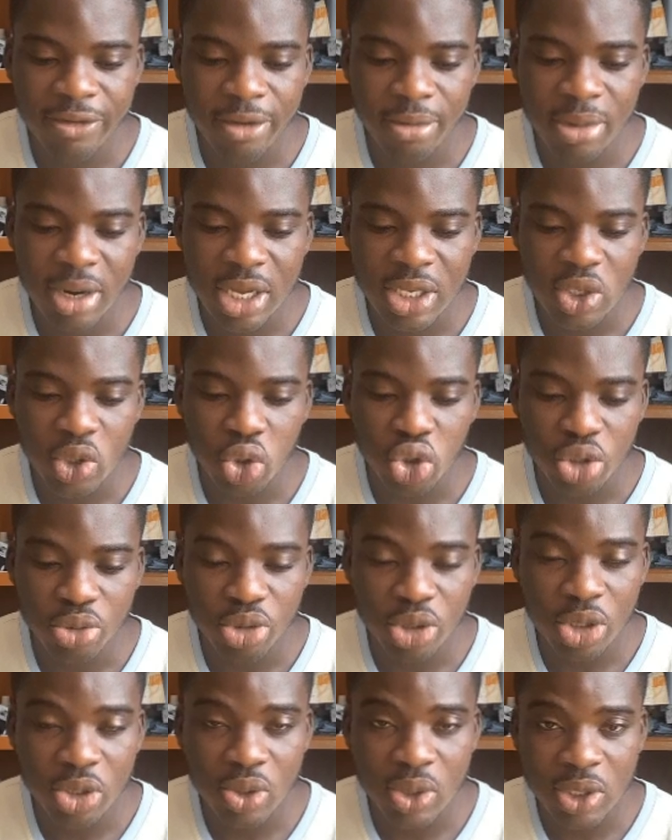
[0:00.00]
formula is
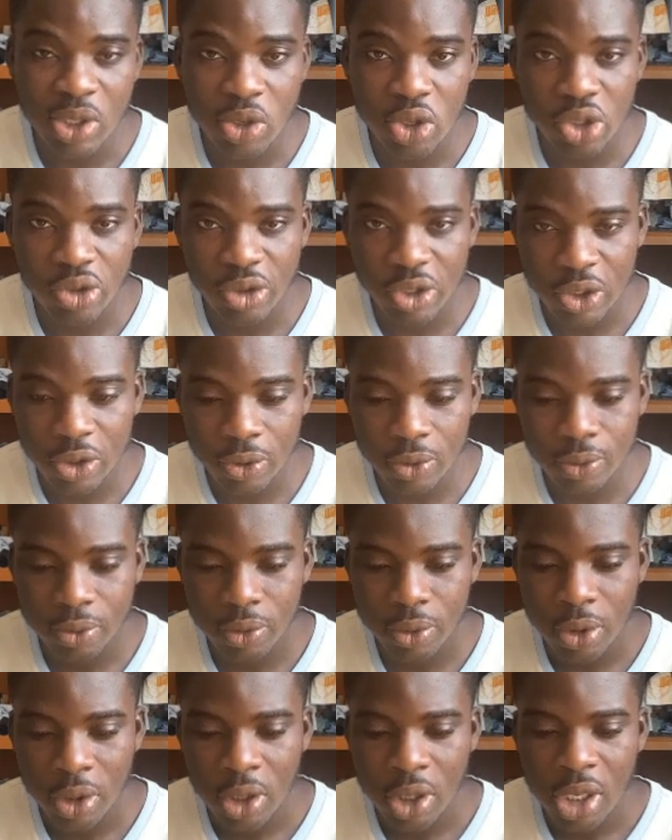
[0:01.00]
contribution to sales ratio,
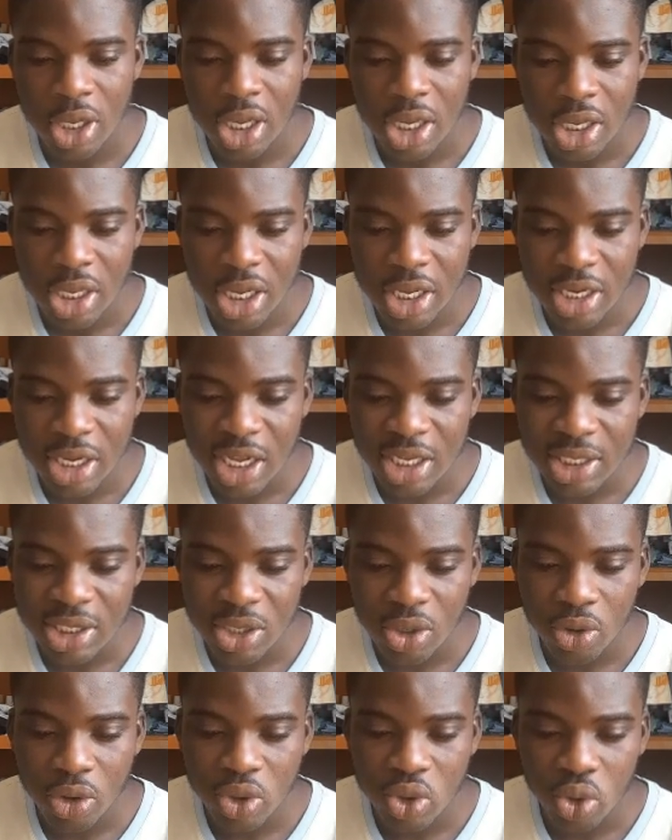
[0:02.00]
and that's
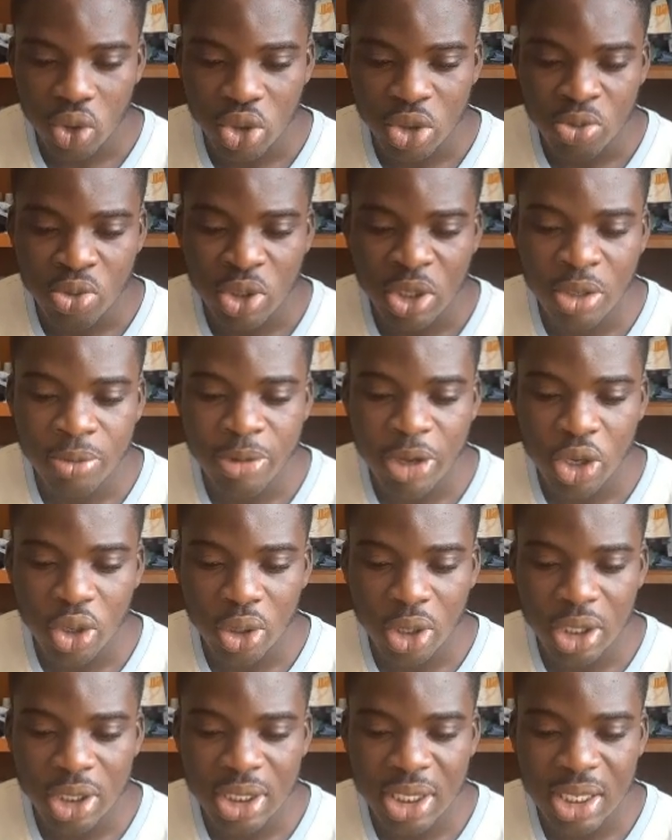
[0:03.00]
equal to contribution per
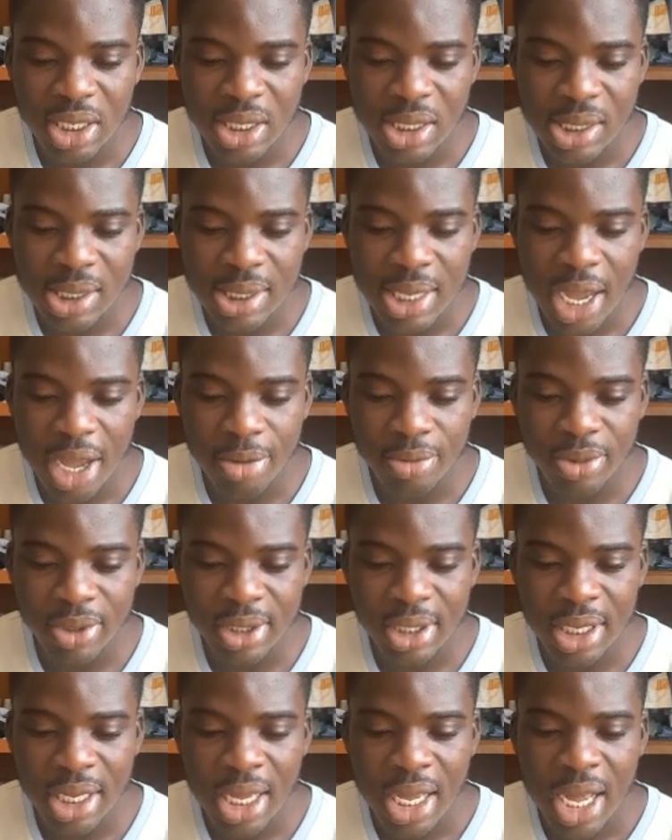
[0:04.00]
unit
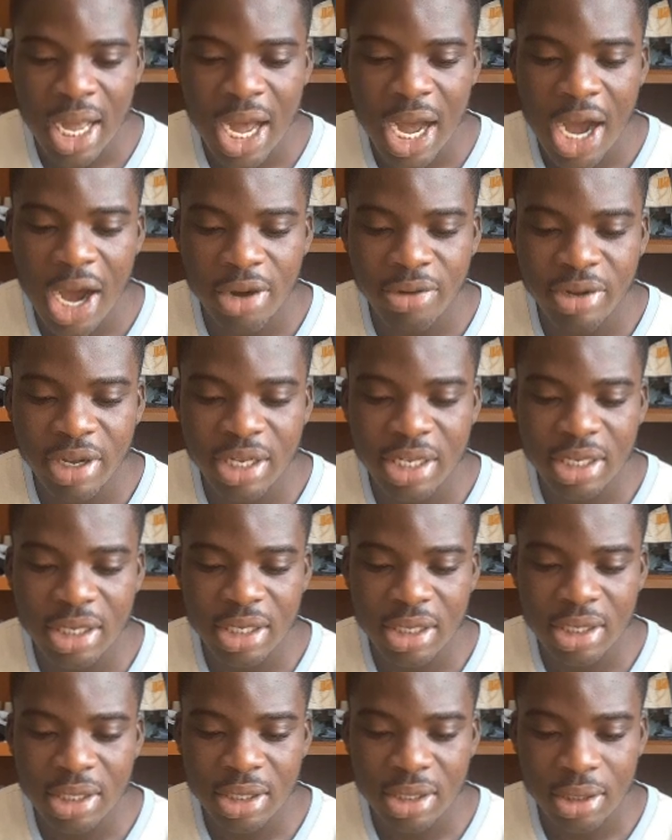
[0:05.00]
times 100
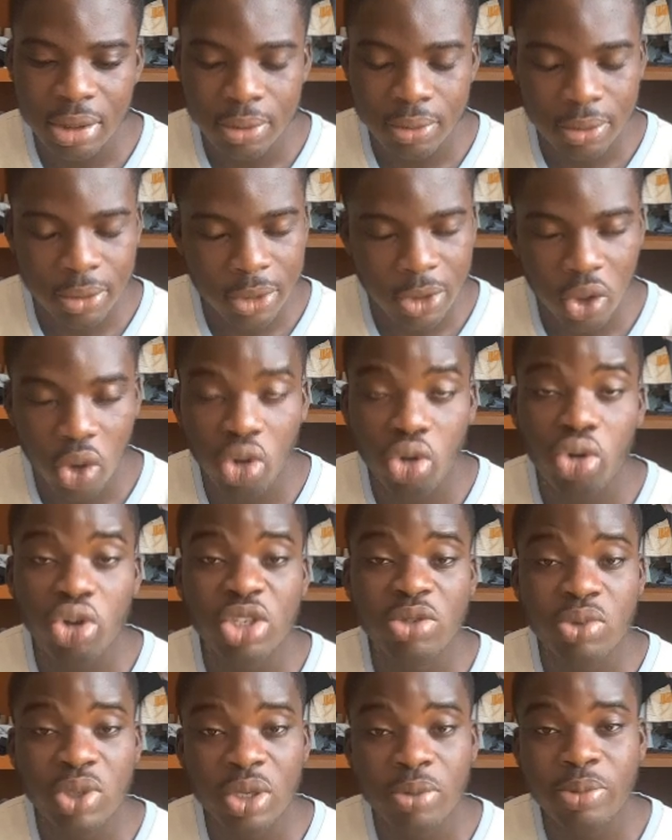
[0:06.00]

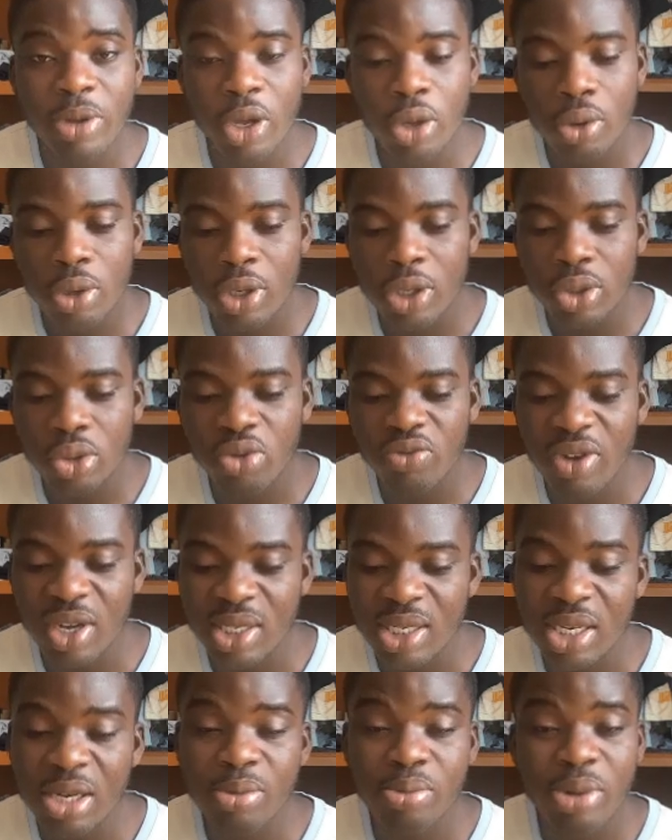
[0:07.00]
contribution per unit over
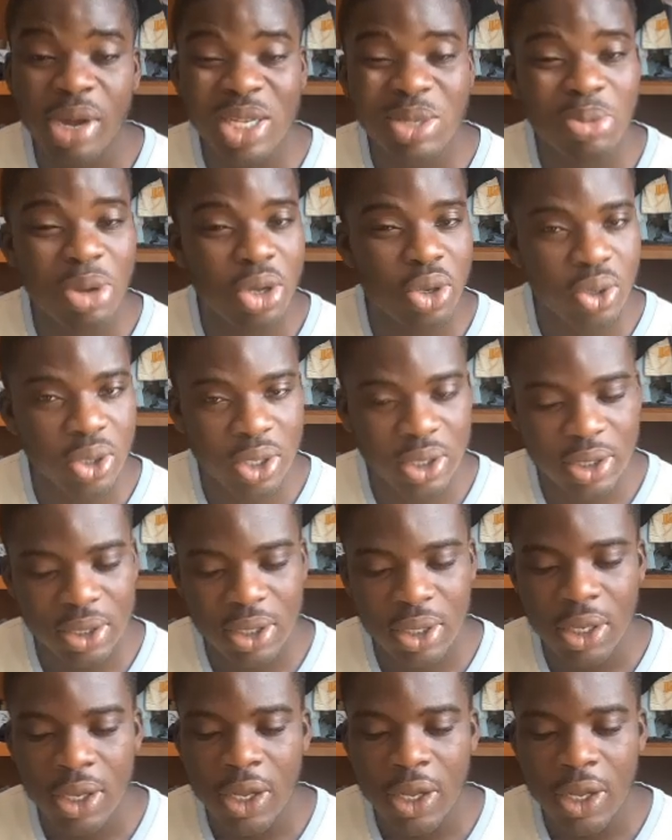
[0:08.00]
selling price per unit